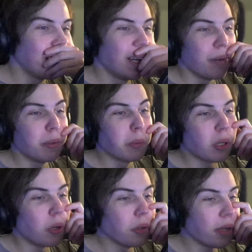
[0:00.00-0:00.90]
We will
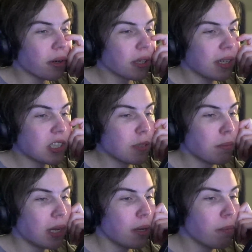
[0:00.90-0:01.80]
hold our
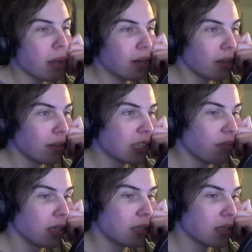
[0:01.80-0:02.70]
customary manhunt
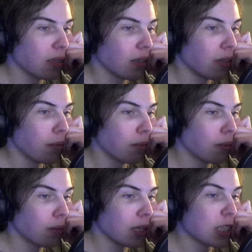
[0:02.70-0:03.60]
event,
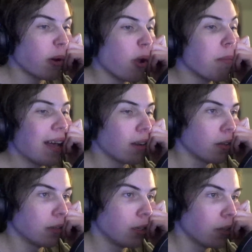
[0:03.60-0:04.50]
customary
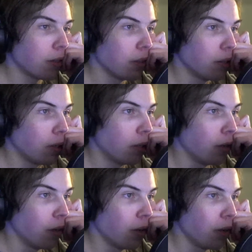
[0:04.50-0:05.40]
manhunt here.
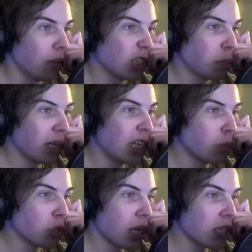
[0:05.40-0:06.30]
This place,
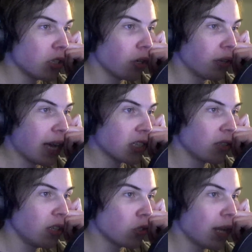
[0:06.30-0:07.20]
which has the
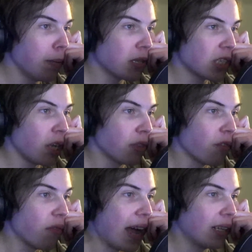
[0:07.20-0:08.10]
audacity to name itself the
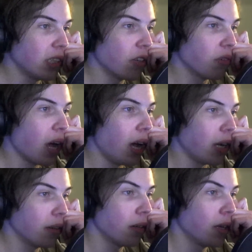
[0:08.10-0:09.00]
Valley of
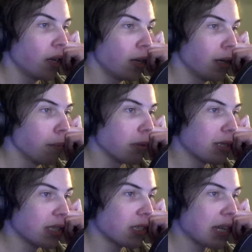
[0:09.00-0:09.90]
God,
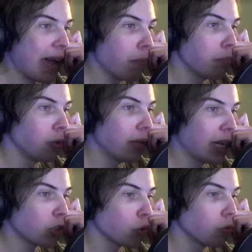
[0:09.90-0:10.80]
possesses ample
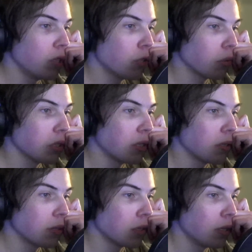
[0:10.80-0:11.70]
natural
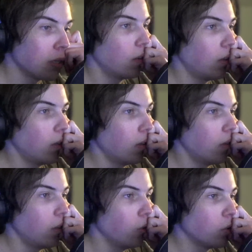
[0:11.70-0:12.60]
resources.
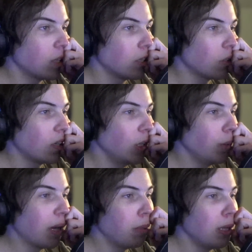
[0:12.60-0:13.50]
You intend to kill
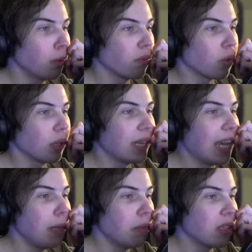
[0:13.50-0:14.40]
my people for a
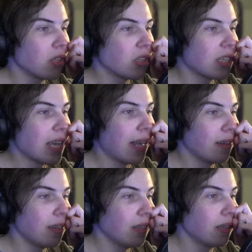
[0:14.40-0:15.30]
game? It's
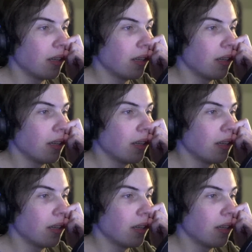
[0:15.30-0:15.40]
insanity.